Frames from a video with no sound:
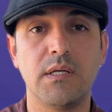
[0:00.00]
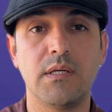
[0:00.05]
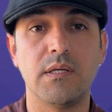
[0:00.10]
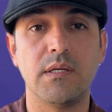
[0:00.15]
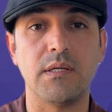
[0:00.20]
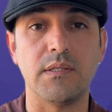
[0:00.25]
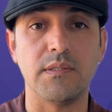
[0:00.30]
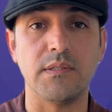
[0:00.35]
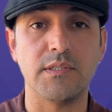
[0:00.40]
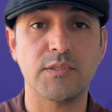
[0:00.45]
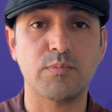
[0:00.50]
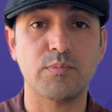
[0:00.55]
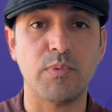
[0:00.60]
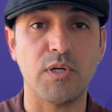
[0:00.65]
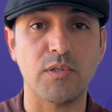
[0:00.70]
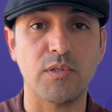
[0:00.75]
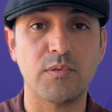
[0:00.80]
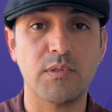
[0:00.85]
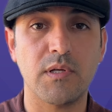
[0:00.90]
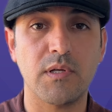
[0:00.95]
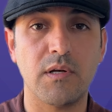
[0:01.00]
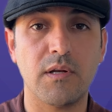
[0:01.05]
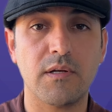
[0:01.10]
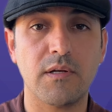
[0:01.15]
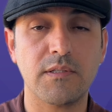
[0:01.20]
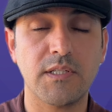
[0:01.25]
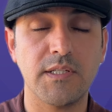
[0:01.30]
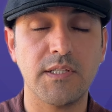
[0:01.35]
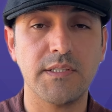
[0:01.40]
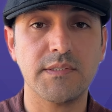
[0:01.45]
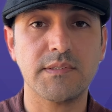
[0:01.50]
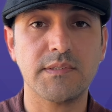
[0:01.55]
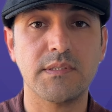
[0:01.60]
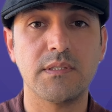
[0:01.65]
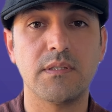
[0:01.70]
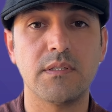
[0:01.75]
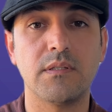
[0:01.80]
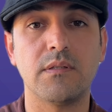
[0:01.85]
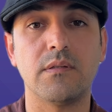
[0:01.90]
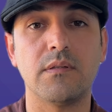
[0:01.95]
In this particular case,
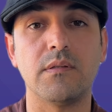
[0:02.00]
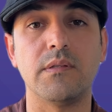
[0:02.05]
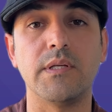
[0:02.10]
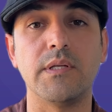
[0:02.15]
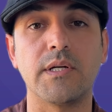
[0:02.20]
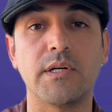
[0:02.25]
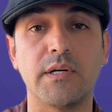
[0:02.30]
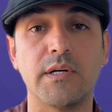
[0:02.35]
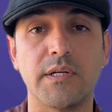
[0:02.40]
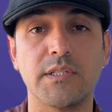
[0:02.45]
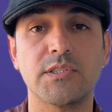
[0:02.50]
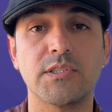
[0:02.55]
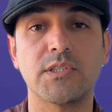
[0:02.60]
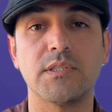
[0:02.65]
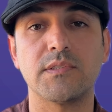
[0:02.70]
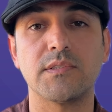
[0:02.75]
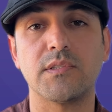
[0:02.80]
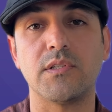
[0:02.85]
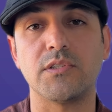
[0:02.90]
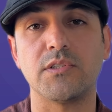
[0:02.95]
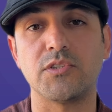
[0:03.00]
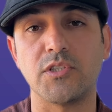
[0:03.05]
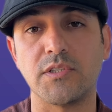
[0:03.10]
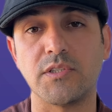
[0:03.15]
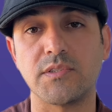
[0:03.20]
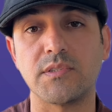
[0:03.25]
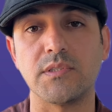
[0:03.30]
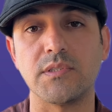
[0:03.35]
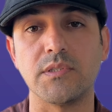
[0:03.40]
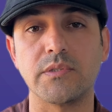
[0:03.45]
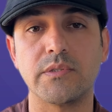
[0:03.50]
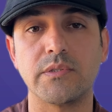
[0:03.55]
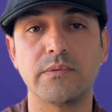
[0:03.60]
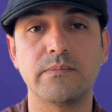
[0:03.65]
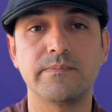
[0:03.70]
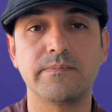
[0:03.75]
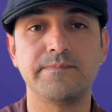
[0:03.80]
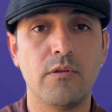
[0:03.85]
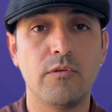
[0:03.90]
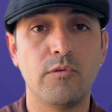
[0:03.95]
the corrections are just 0.
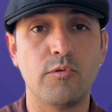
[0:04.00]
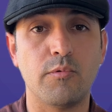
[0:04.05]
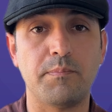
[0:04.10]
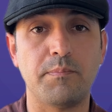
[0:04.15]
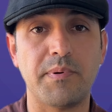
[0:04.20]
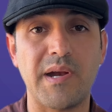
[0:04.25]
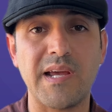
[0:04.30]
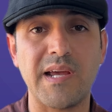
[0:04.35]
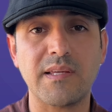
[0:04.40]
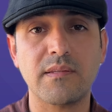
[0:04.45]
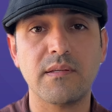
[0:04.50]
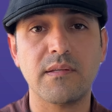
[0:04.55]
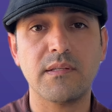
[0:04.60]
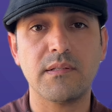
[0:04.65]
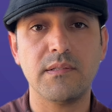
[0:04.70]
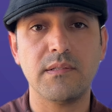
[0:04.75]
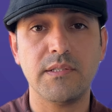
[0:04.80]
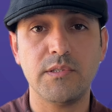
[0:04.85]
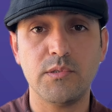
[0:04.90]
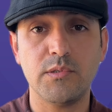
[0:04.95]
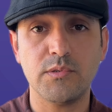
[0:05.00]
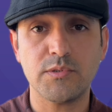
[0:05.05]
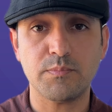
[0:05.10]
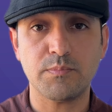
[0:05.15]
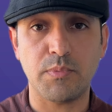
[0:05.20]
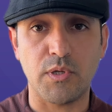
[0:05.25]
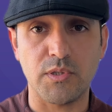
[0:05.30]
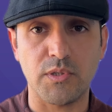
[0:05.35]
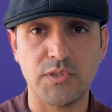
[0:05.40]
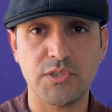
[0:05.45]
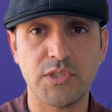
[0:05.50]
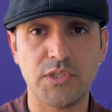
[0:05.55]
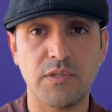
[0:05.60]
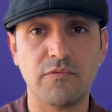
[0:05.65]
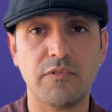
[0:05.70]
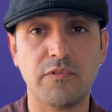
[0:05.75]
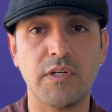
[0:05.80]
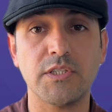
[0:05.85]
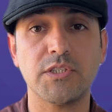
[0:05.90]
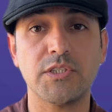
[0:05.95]
To practically use partition
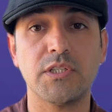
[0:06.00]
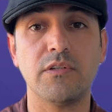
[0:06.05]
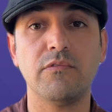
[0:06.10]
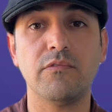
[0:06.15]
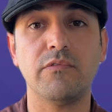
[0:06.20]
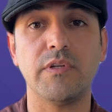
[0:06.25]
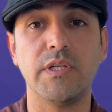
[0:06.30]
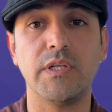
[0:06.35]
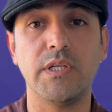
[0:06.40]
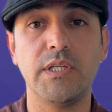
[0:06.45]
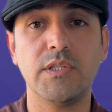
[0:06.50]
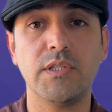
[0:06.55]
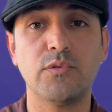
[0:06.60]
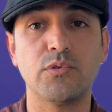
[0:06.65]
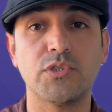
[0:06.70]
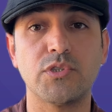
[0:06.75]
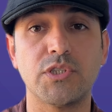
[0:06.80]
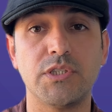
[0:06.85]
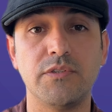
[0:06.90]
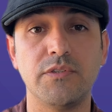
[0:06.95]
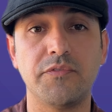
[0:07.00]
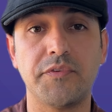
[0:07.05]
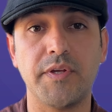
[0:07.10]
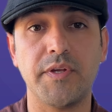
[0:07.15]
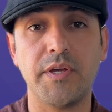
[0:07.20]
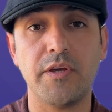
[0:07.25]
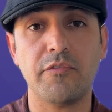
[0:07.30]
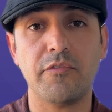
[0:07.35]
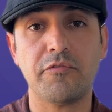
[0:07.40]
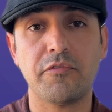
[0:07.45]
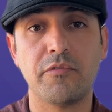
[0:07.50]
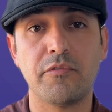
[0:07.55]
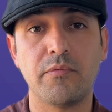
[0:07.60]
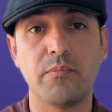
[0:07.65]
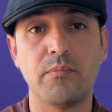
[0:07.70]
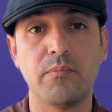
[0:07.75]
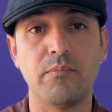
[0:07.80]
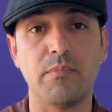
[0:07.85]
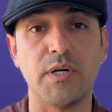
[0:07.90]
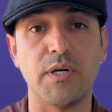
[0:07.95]
function, we need to shift f
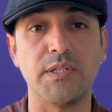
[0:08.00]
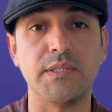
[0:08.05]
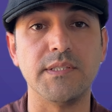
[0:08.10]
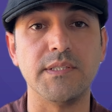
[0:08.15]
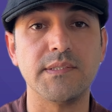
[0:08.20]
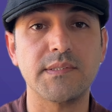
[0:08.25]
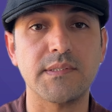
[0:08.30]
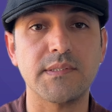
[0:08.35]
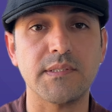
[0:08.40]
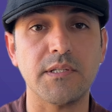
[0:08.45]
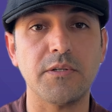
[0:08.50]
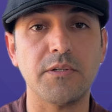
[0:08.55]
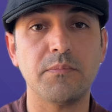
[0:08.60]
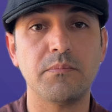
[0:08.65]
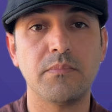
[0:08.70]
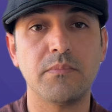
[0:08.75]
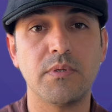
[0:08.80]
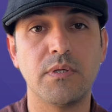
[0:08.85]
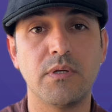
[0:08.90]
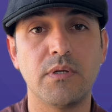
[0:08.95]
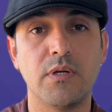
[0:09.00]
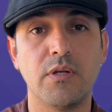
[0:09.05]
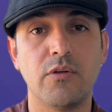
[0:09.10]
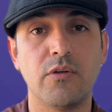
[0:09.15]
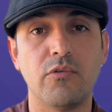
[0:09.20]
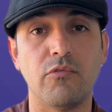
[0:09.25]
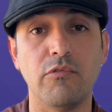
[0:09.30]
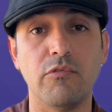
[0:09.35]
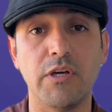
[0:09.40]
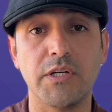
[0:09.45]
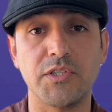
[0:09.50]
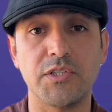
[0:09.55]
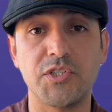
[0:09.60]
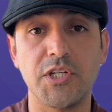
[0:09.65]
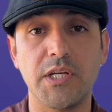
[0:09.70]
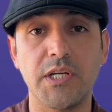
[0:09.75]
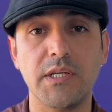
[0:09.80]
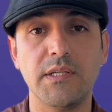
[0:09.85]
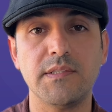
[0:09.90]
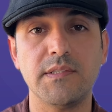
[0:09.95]
by this term, where
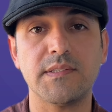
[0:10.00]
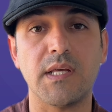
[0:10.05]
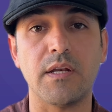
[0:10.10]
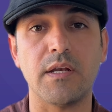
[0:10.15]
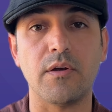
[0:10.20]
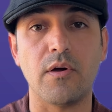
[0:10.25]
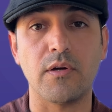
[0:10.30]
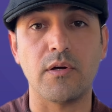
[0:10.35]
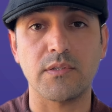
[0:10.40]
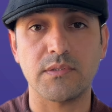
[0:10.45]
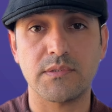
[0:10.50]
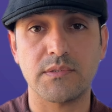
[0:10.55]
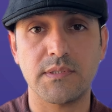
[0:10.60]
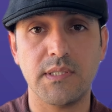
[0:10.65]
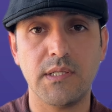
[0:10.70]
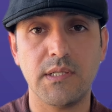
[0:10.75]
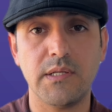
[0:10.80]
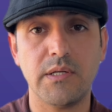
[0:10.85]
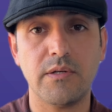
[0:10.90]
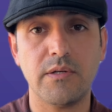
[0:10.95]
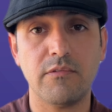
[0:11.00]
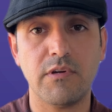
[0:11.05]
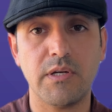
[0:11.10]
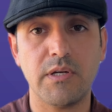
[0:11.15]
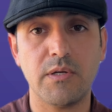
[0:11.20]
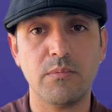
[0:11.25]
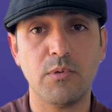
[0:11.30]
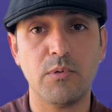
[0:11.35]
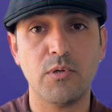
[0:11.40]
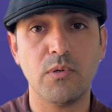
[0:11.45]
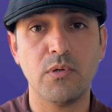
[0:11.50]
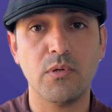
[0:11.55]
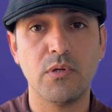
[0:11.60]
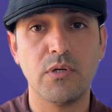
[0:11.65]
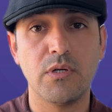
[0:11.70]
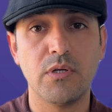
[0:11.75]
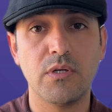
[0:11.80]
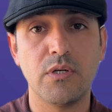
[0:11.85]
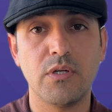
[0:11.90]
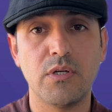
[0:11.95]
j is an auxiliary variable
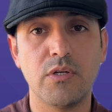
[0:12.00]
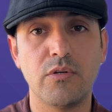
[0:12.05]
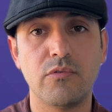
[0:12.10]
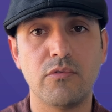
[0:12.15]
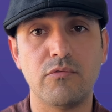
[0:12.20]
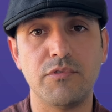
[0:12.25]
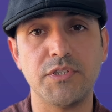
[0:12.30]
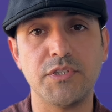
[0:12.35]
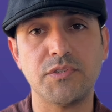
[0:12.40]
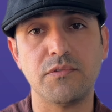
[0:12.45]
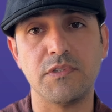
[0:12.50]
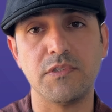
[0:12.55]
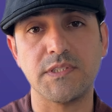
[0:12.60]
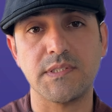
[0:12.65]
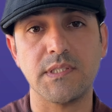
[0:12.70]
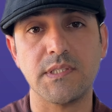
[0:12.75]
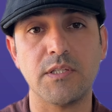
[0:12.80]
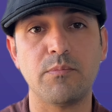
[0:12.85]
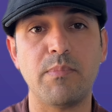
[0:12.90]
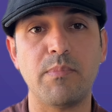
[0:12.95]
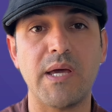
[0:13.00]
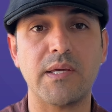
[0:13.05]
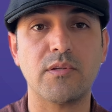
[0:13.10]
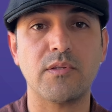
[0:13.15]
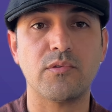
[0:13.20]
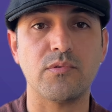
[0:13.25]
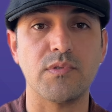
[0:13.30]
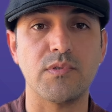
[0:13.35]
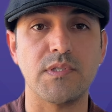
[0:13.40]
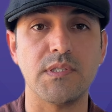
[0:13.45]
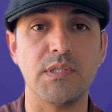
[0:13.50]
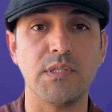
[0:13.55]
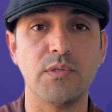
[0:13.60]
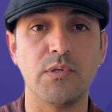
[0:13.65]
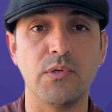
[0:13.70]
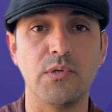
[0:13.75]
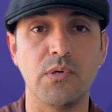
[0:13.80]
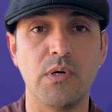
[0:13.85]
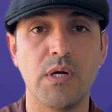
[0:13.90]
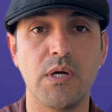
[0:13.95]
which we set back to 0